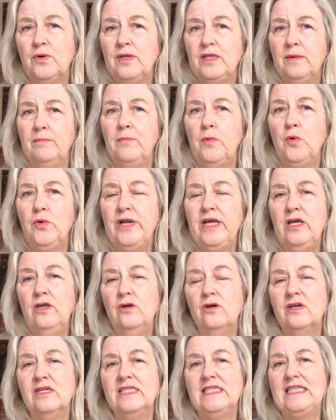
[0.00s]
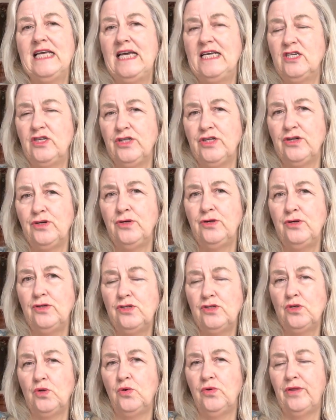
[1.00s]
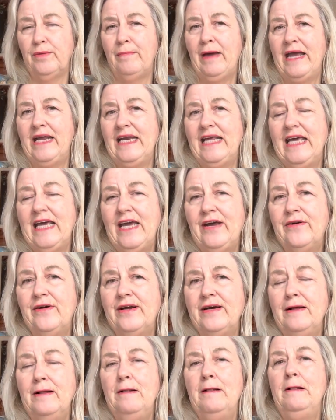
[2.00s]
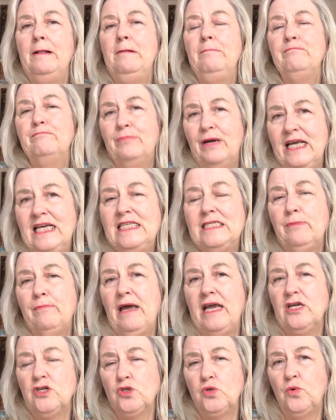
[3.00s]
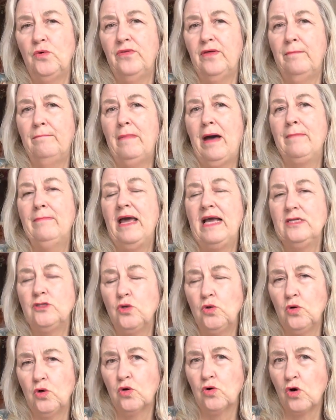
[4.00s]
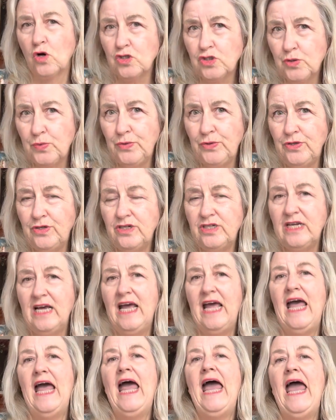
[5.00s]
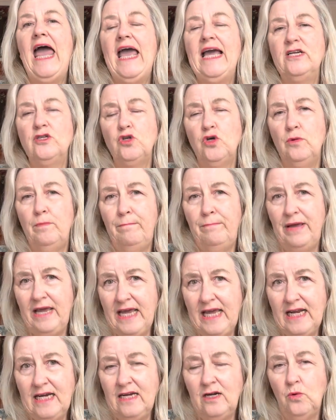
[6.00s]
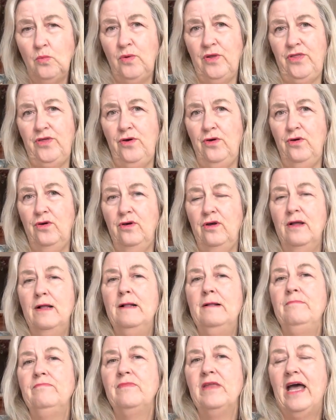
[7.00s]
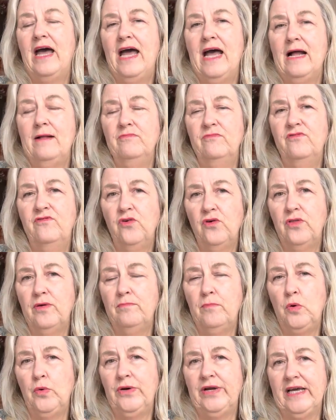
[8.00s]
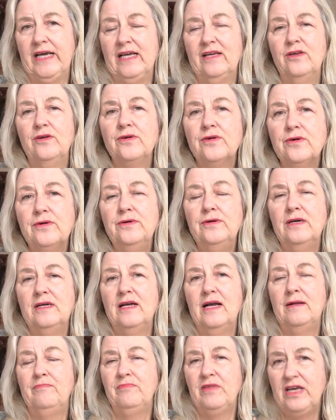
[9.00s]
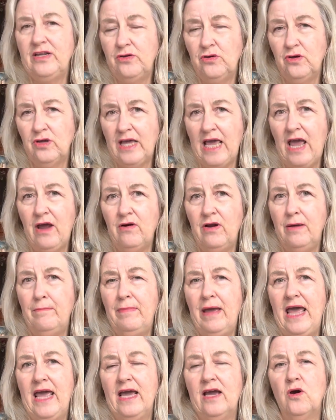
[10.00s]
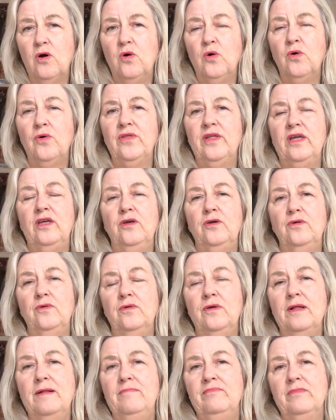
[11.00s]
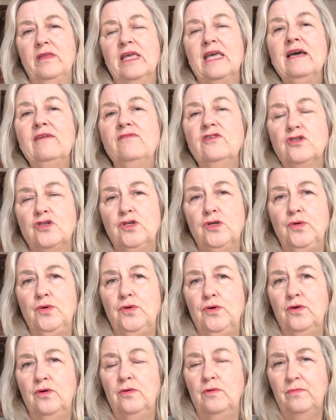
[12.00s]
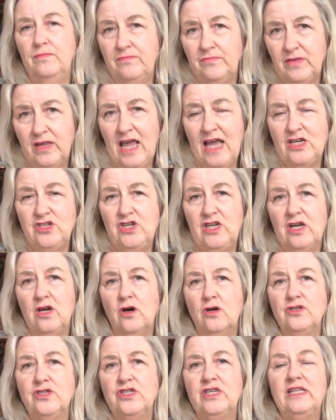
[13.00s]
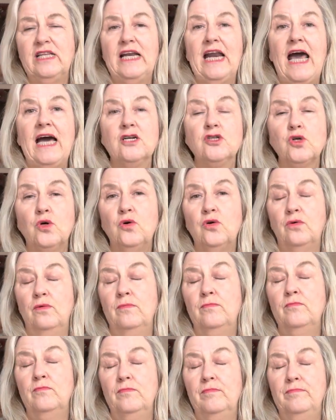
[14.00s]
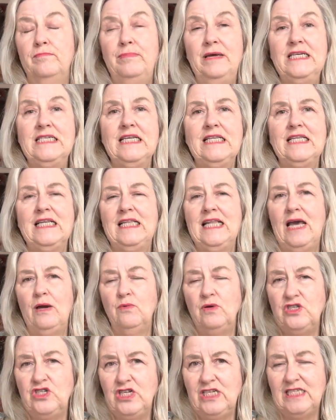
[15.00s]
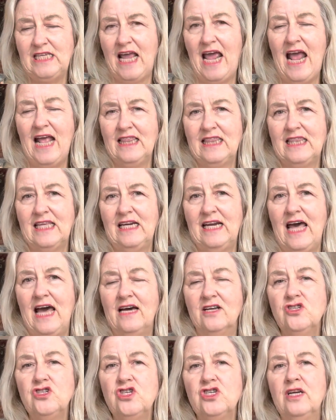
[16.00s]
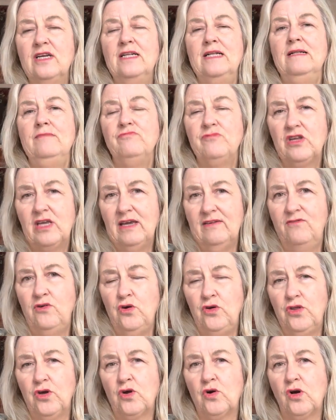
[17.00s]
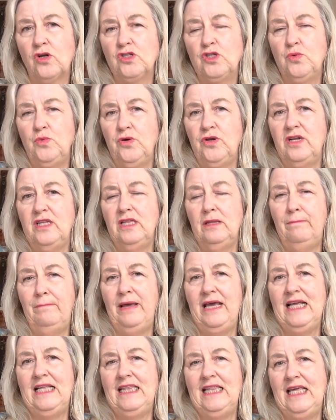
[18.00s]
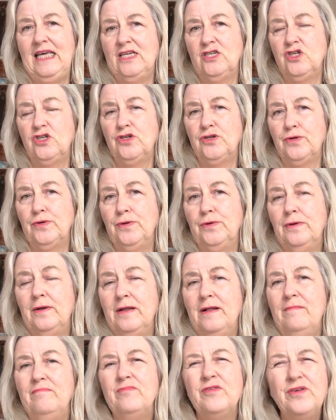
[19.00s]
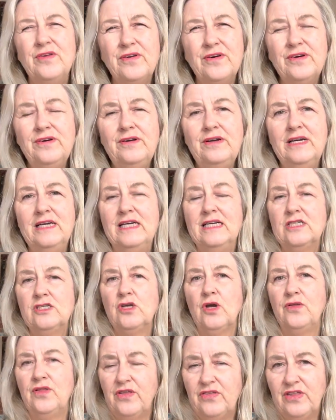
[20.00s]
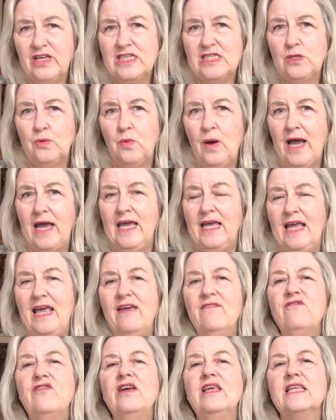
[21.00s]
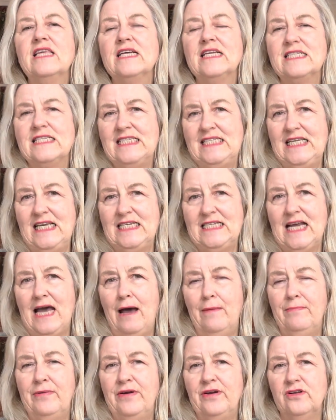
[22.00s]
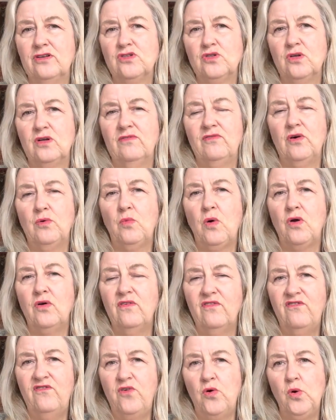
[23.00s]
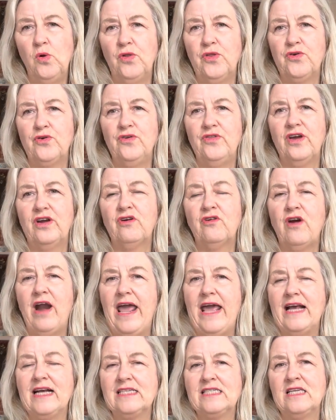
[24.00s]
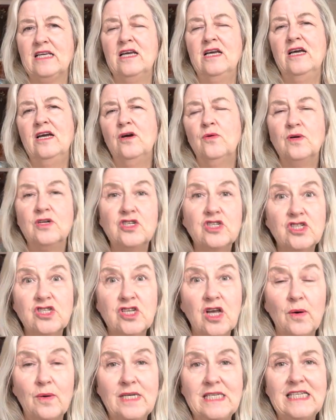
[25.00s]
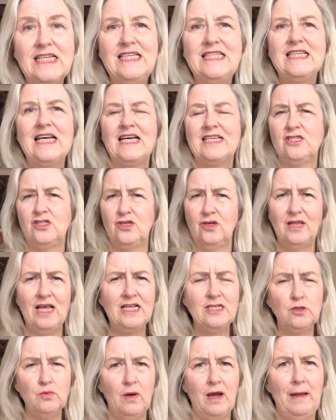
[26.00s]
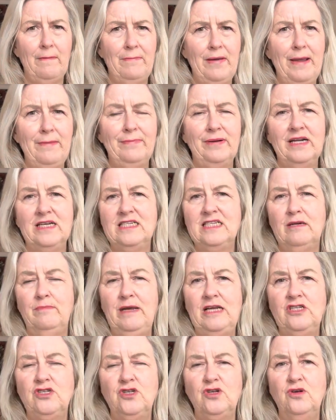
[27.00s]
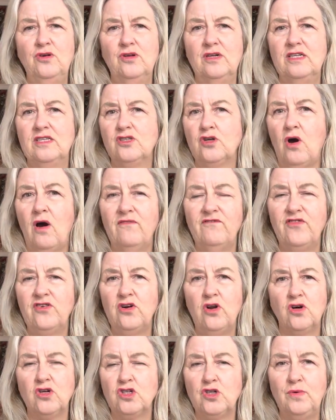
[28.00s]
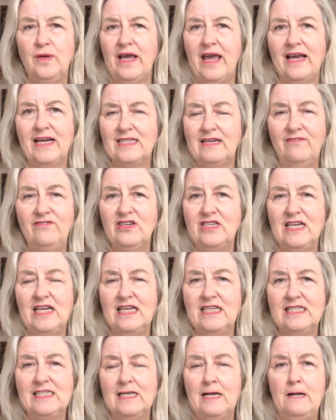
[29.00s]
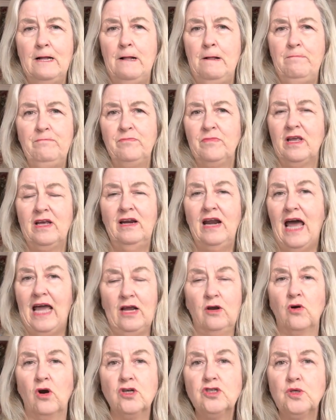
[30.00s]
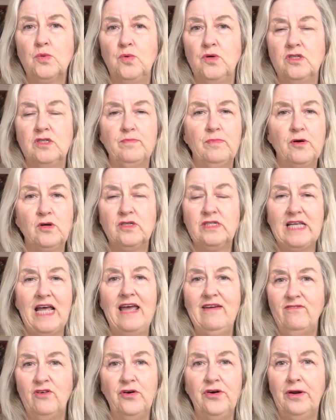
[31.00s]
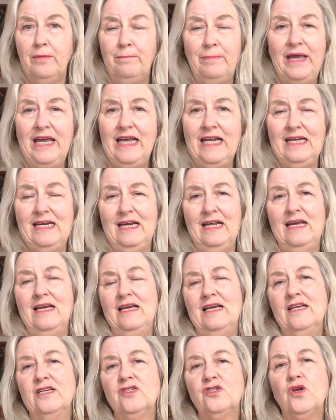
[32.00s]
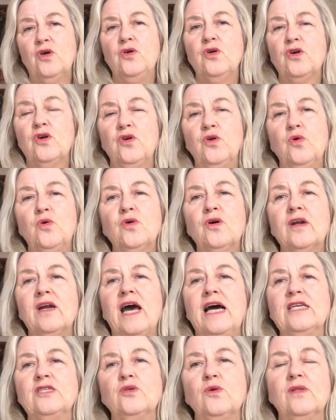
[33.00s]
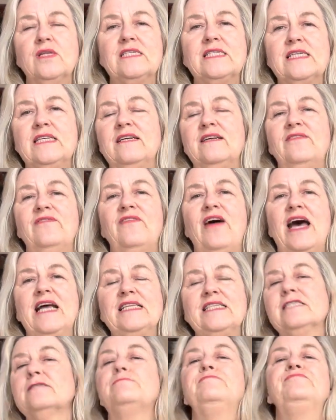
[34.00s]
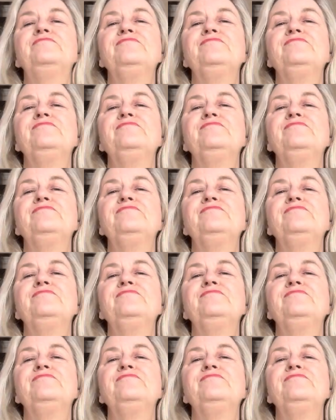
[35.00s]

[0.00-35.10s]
in the morning you can say to the nurse or the main carer Please make sure that mum has her crossword and her pen with her uh, for the morning, you know, um, in her carrier bag, or that you give it to her as she goes to the lounge, or better than that, when she's at the lounge, give her the crossword and the pen there to do, you know, so that this way everything's set up and it sort of it won't fall through the cracks, which it so easily does. So that's why people in dementia units are often not doing activities like crosswords because they haven't got a pen. So you can organise all this in advance.